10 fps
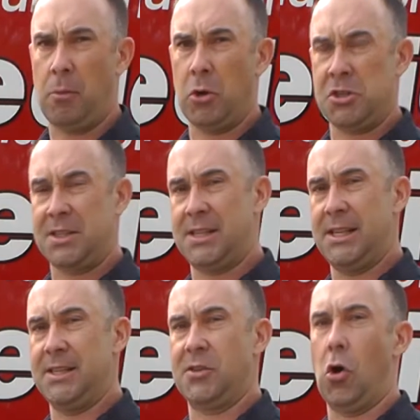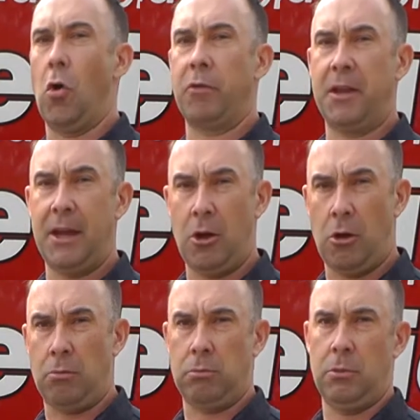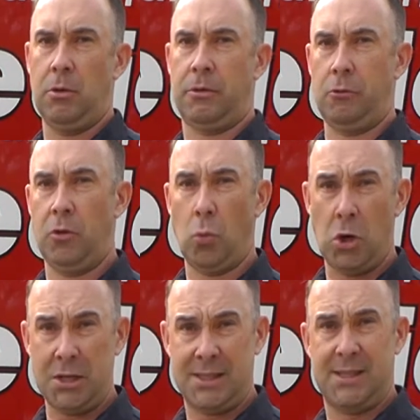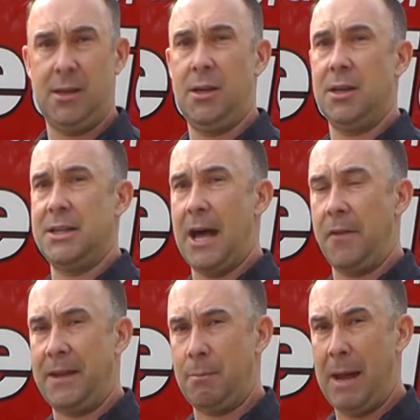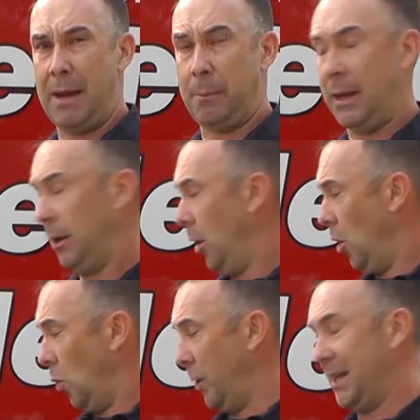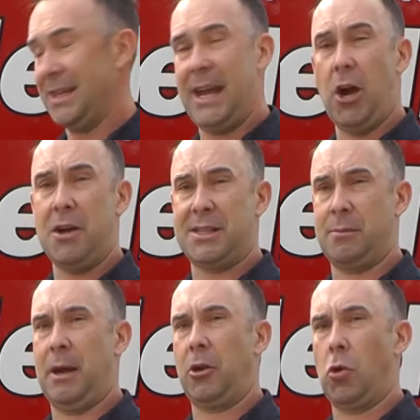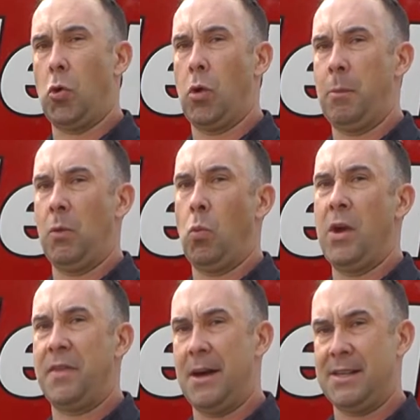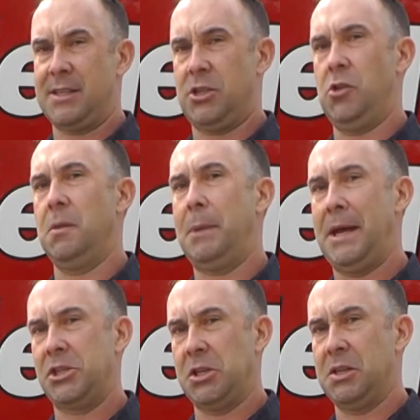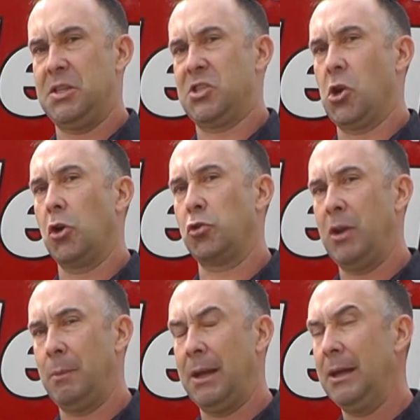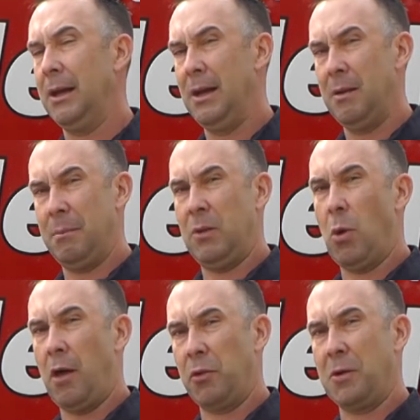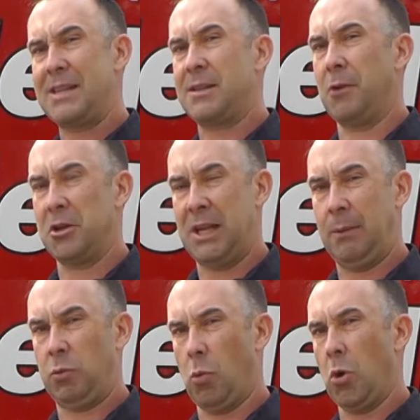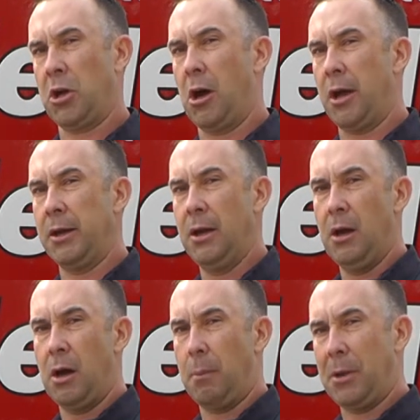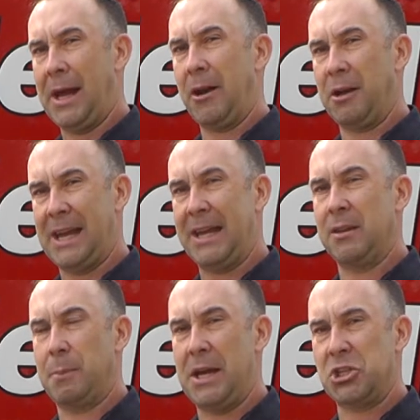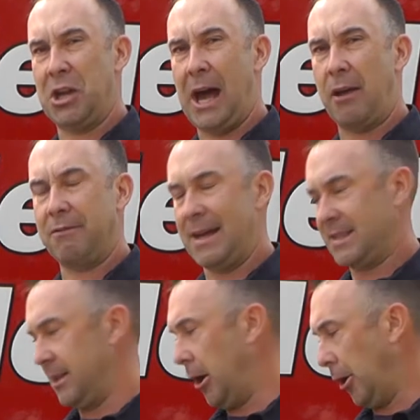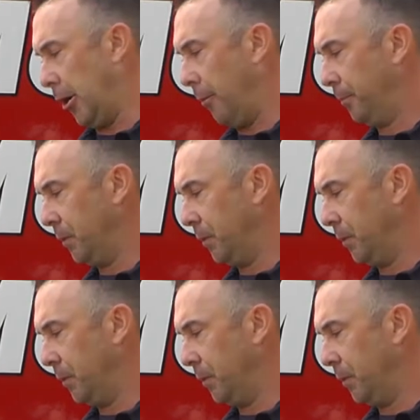emergency is over the hill, through the woods, down the embankment. We can carry some medical equipment with us to the patient, start treatment. Meanwhile, the rest of our teams will work on a plan on getting the patient out of that scenario.